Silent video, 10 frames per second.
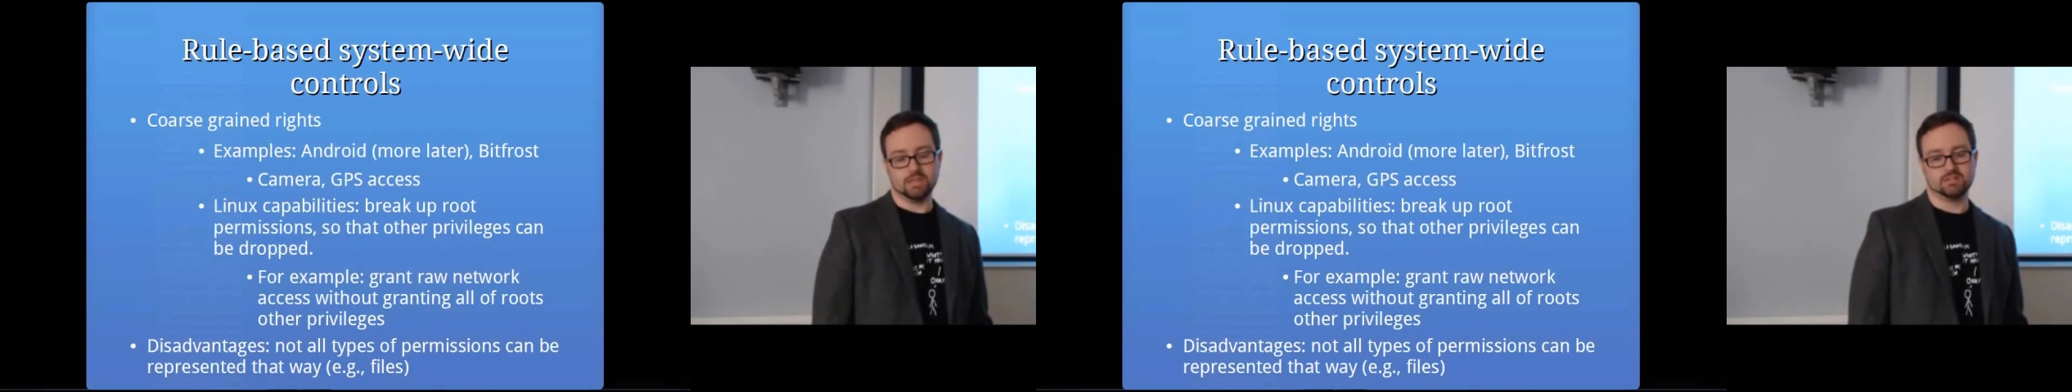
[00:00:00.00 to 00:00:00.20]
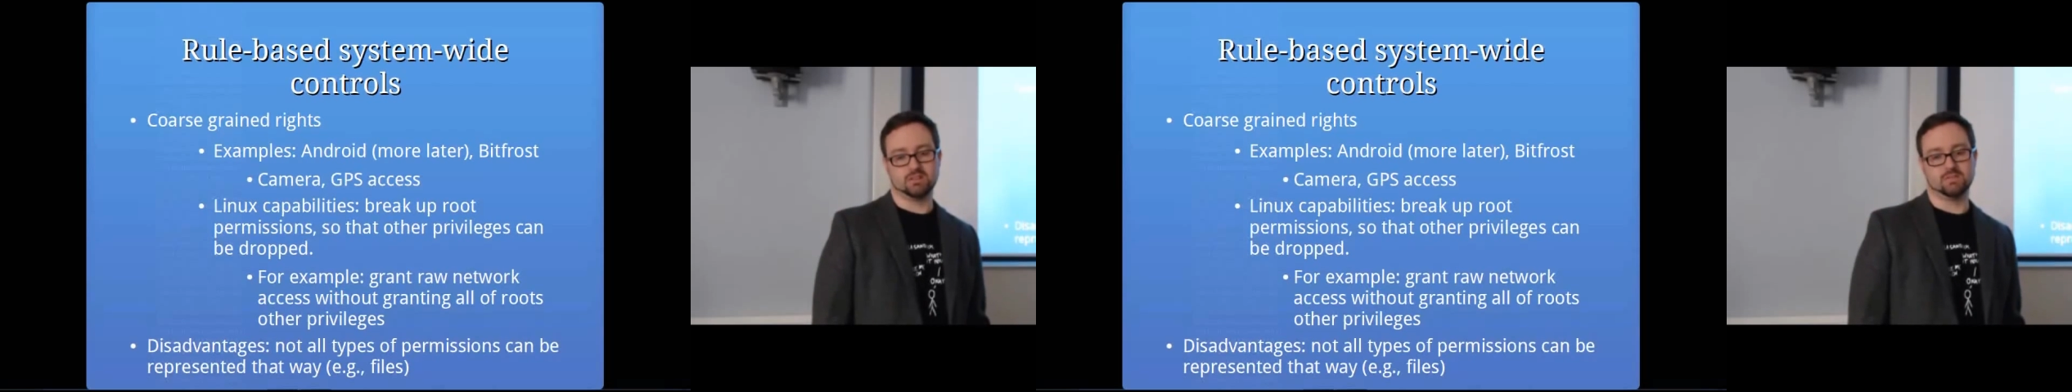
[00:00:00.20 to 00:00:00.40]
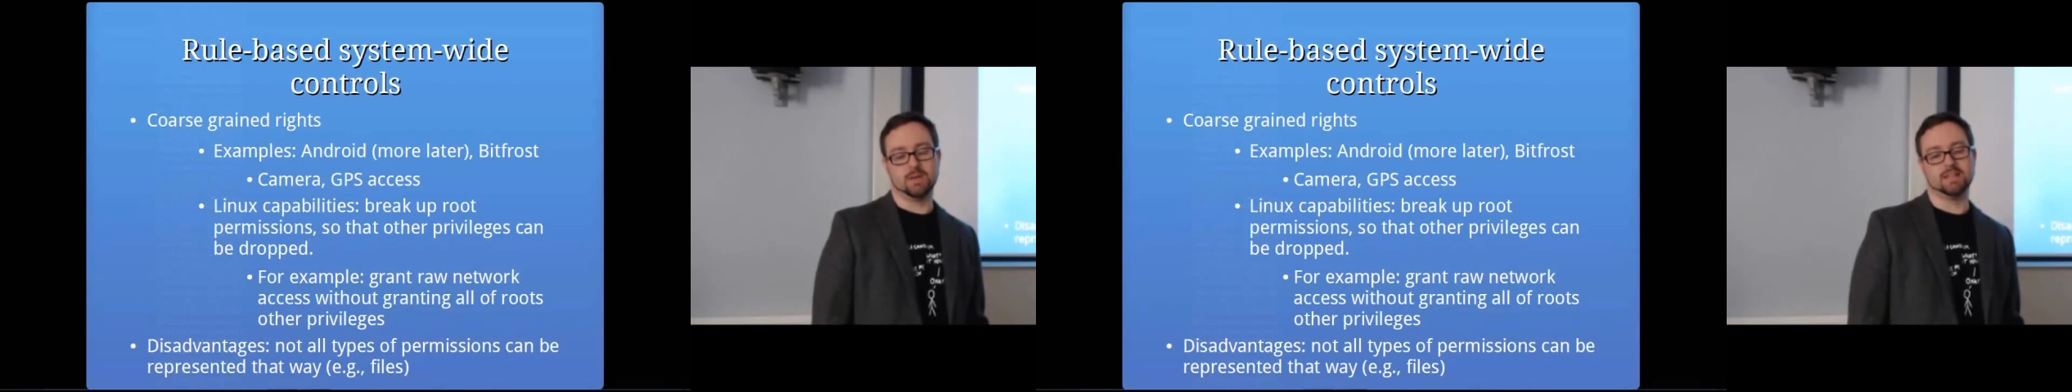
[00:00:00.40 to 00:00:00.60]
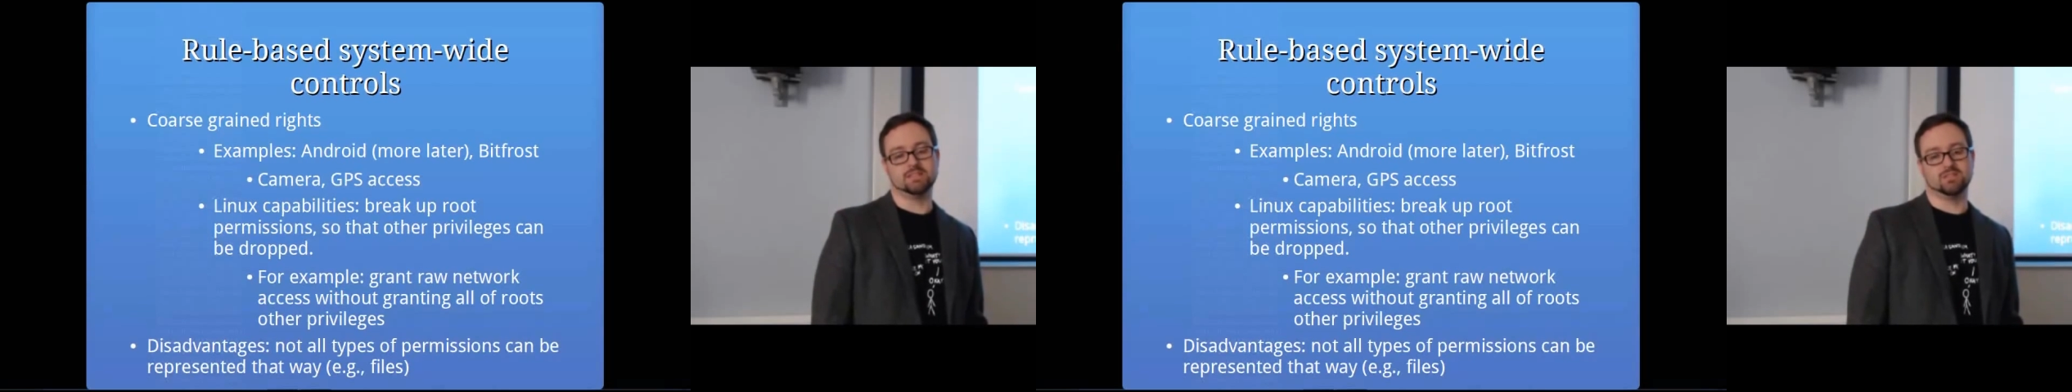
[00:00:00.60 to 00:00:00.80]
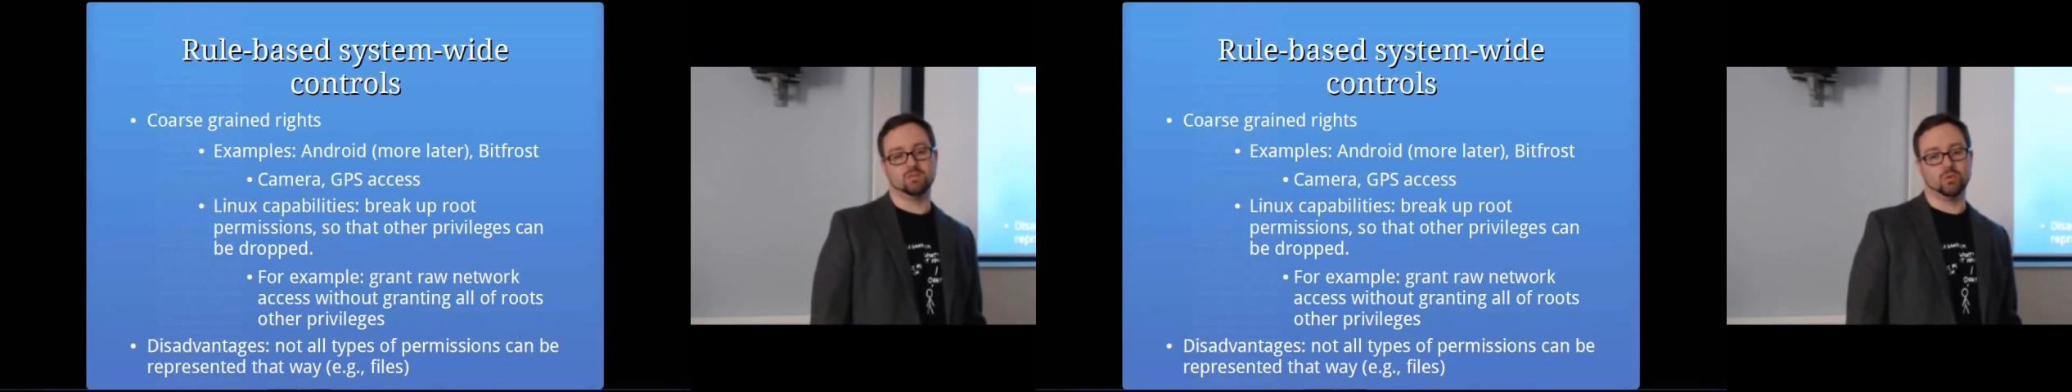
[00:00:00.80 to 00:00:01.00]
So it
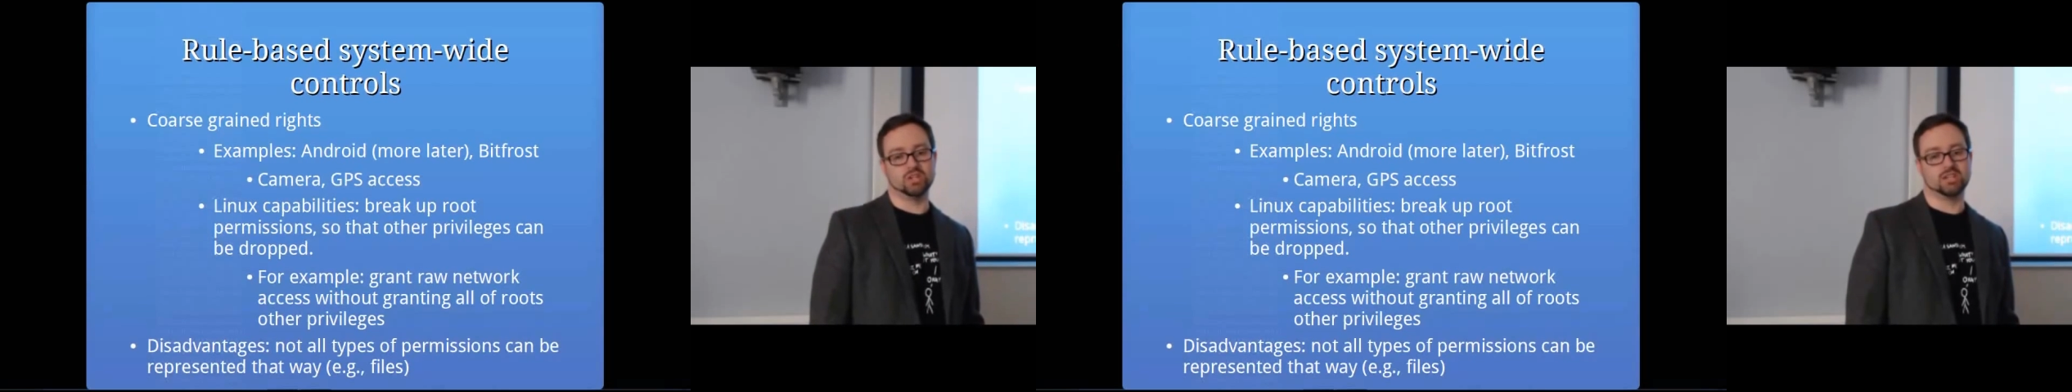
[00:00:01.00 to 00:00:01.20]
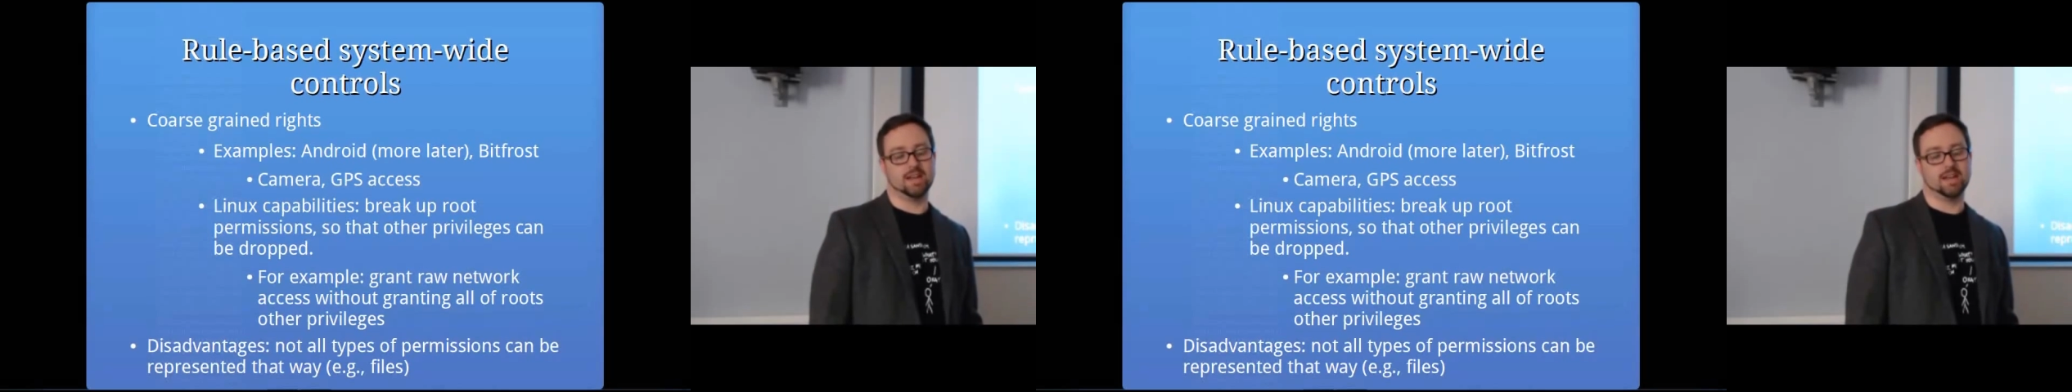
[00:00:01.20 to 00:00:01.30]
depends on which